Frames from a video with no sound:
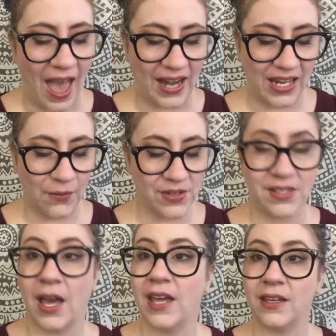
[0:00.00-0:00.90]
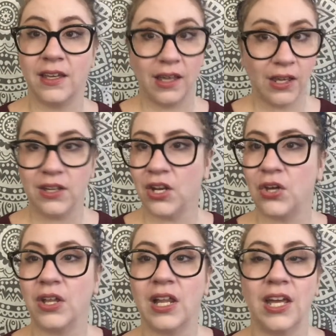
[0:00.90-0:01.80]
And he was like, you know,
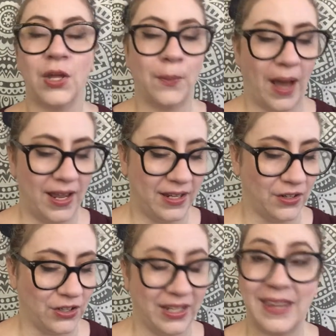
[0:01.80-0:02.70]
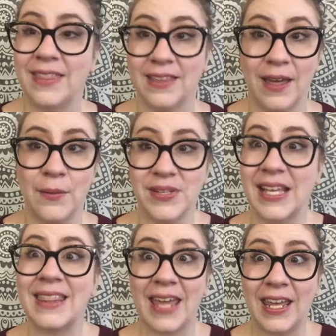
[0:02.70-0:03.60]
I'll let you buy it early. And I was
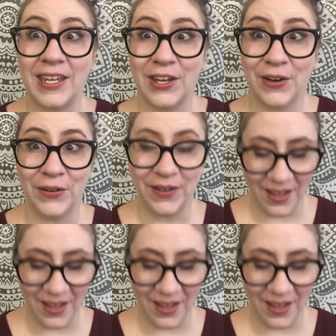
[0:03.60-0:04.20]
like, thank you.